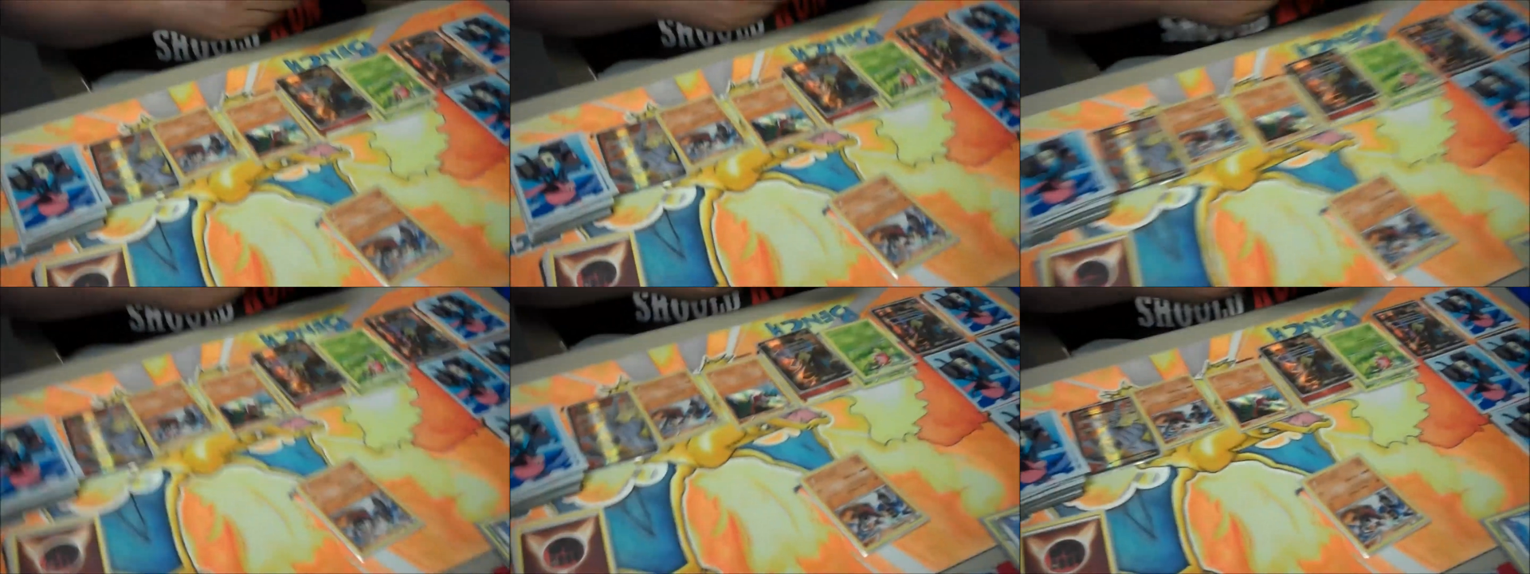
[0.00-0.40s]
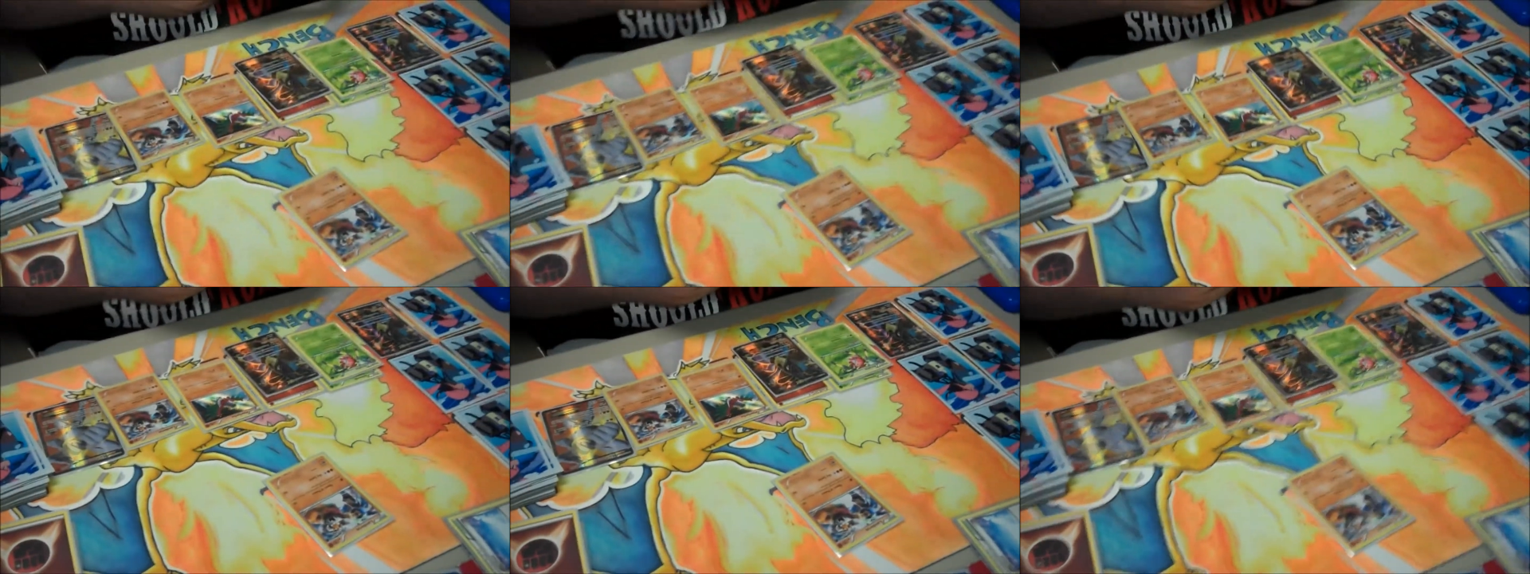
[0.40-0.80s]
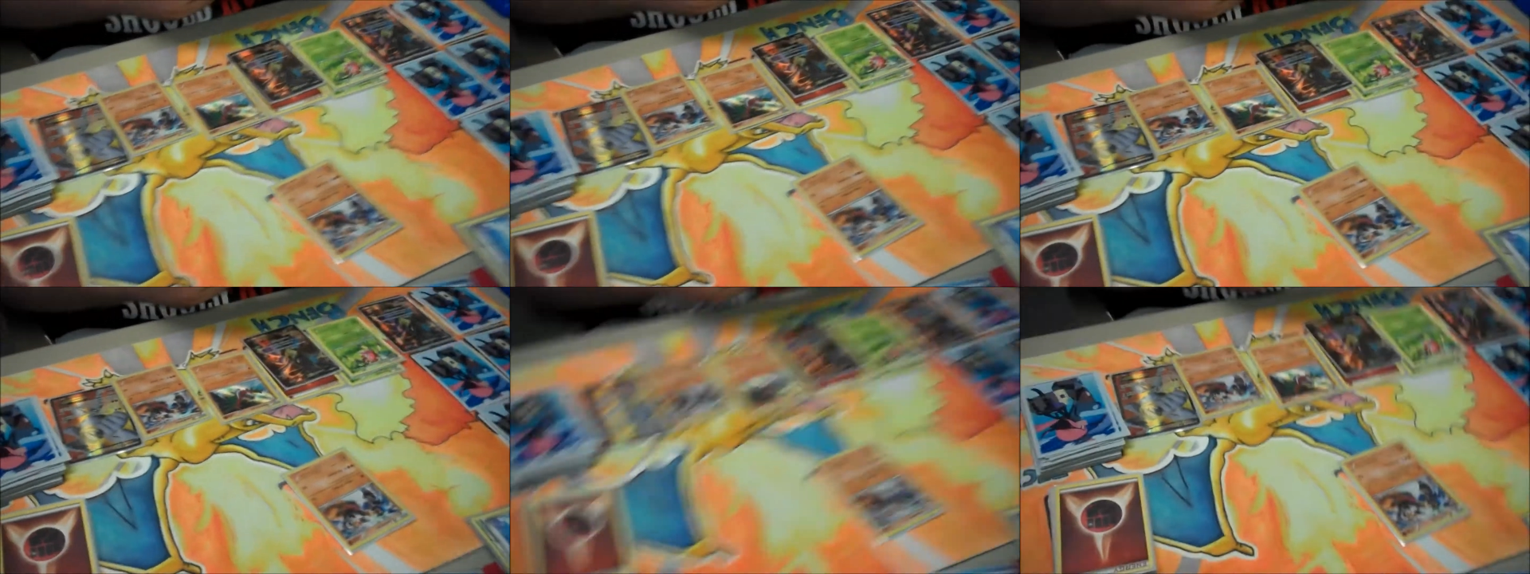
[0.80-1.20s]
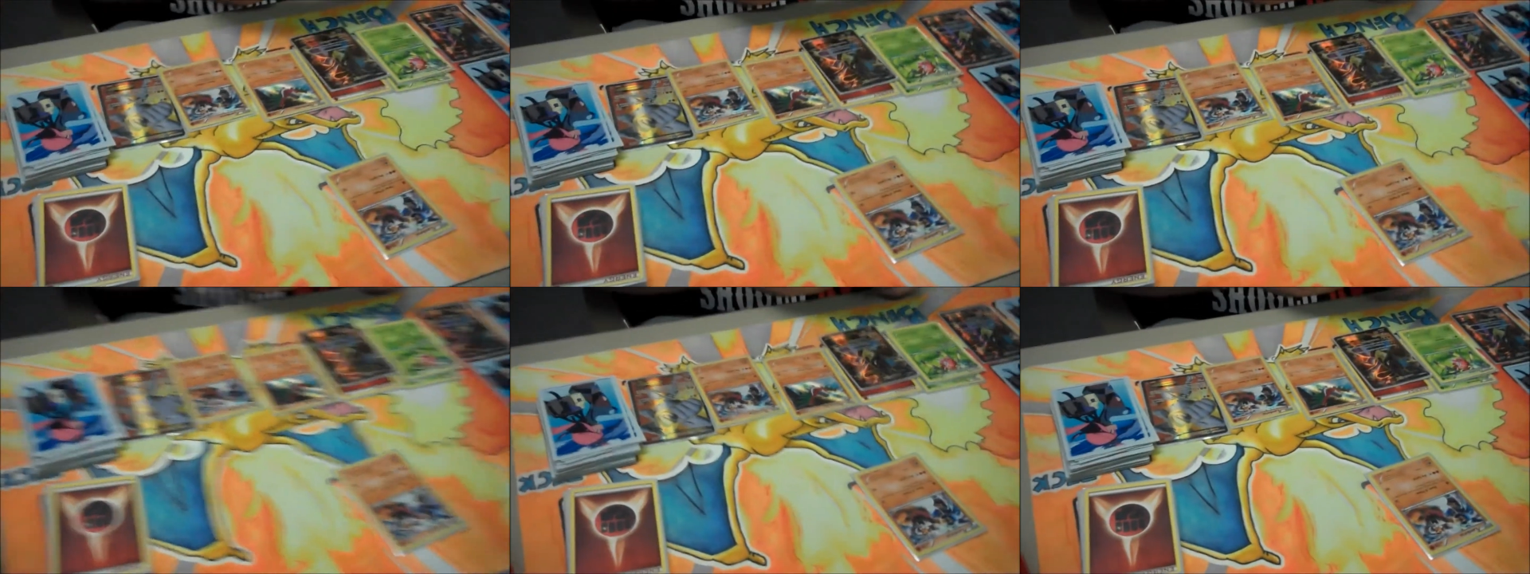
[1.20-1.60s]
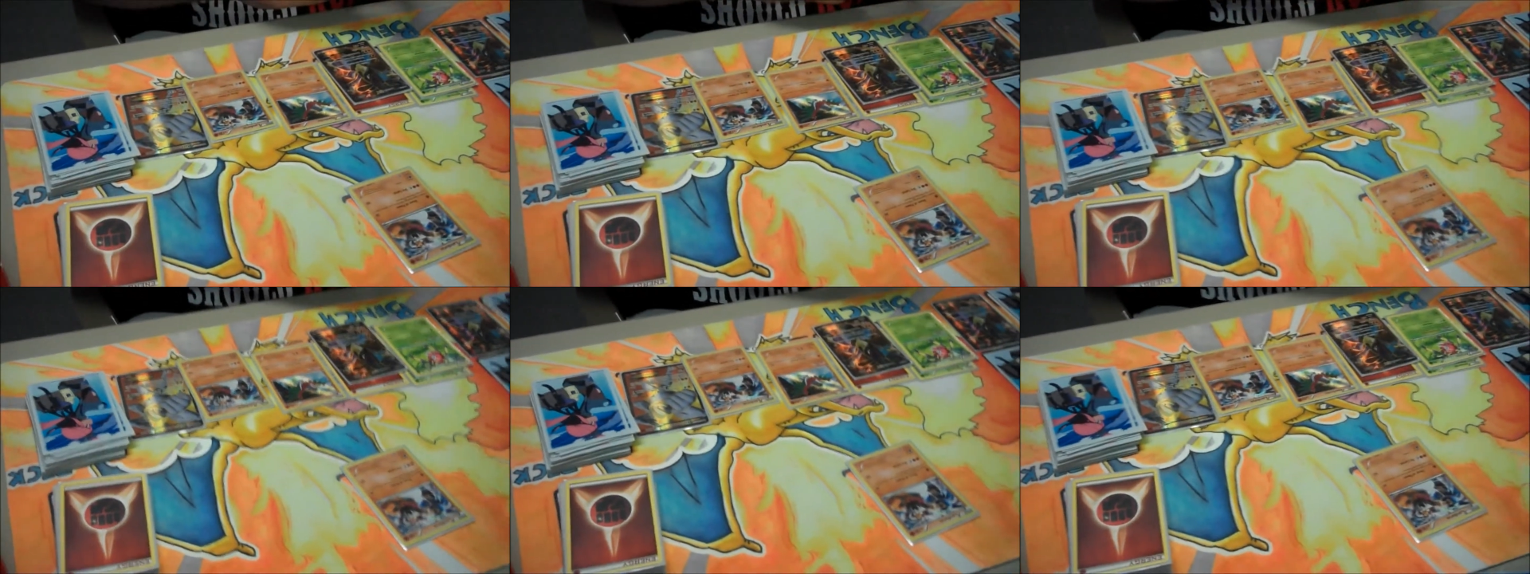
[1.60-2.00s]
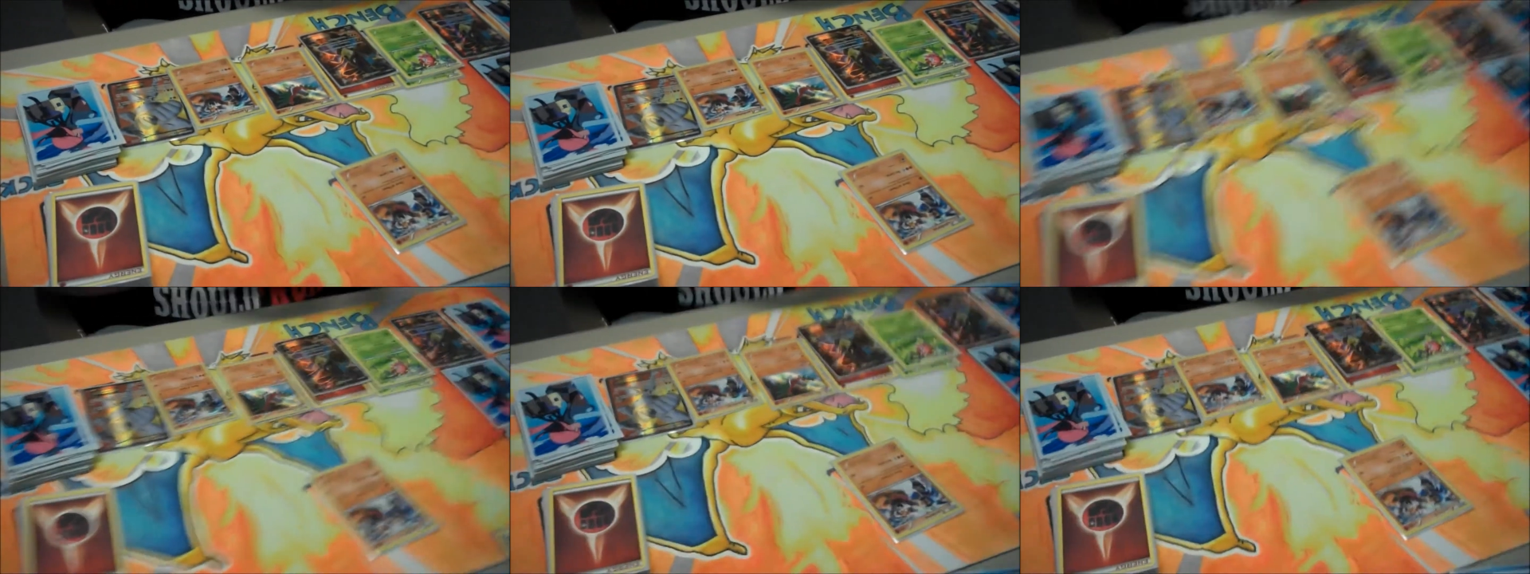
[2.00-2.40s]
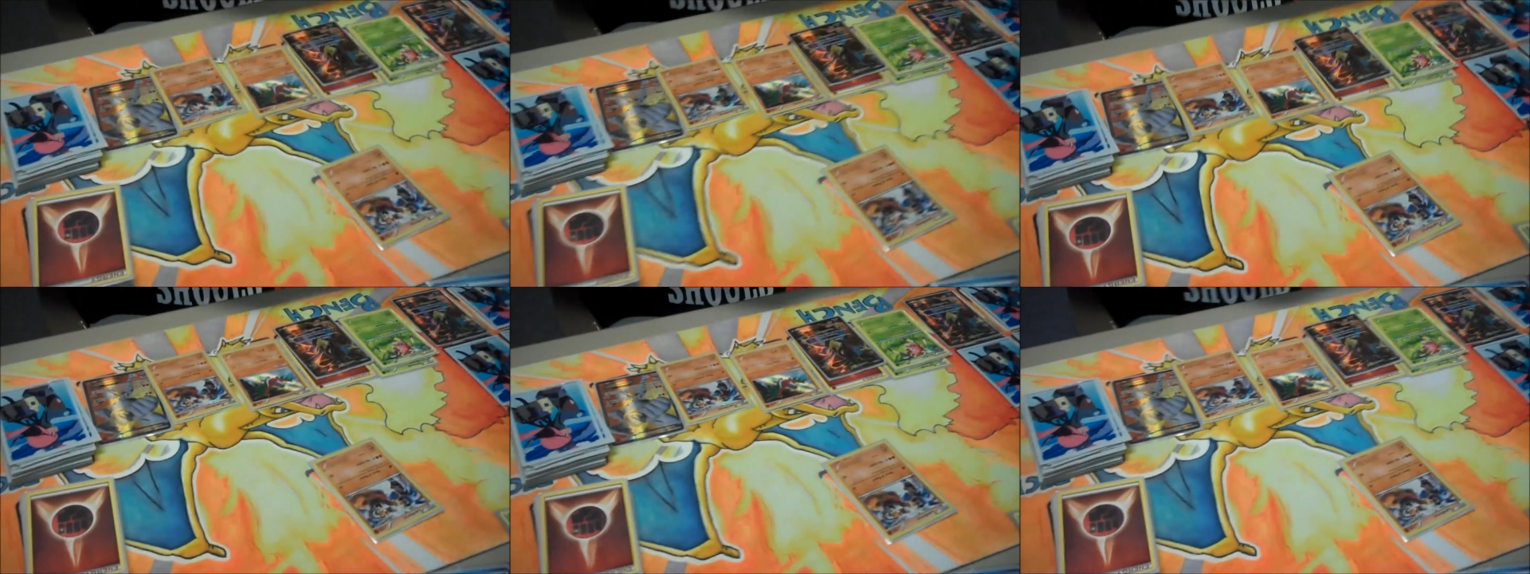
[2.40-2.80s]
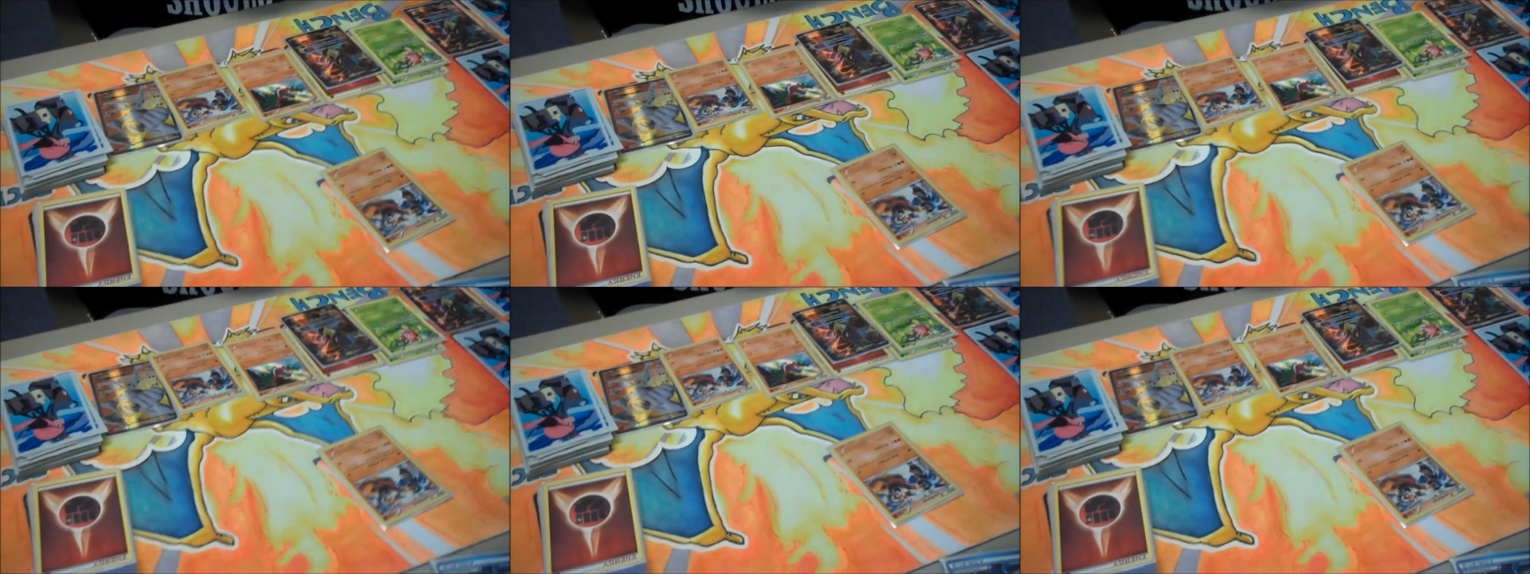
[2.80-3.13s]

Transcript: [unreadable: no face in view]